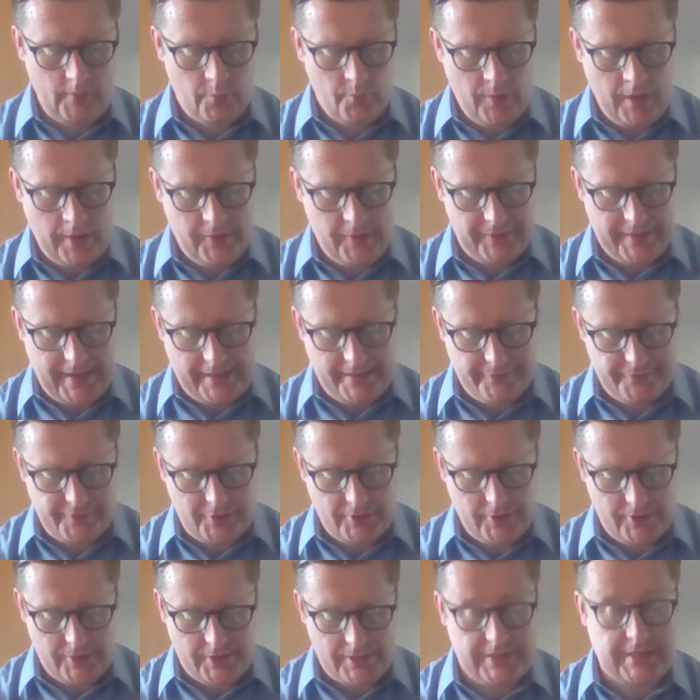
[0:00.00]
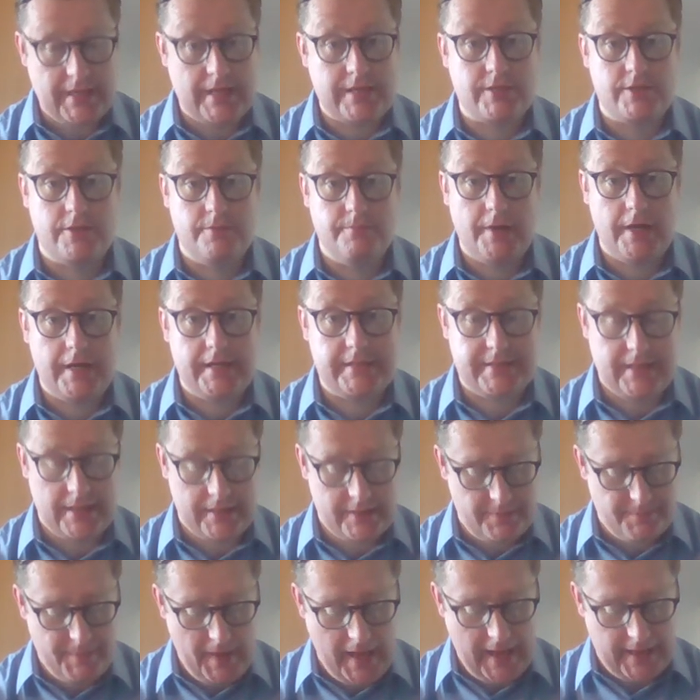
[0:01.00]
Well then, of course, as you might
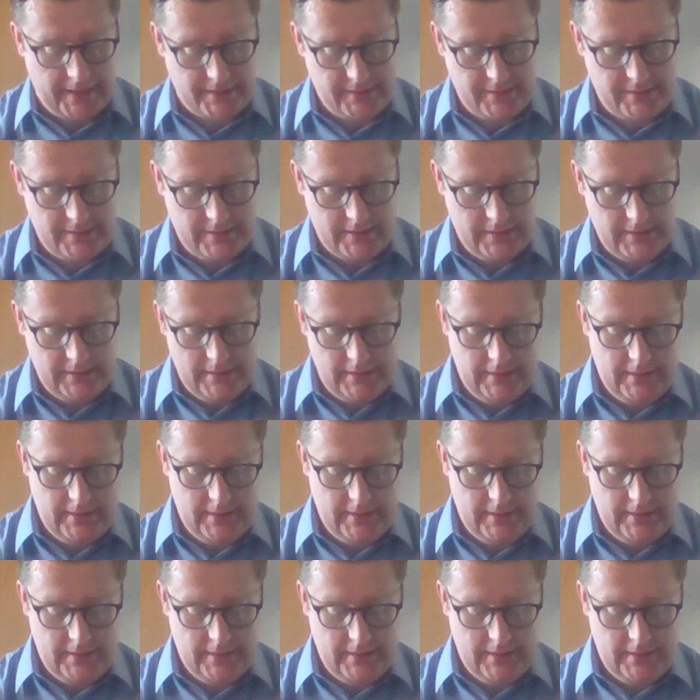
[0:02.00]
expect,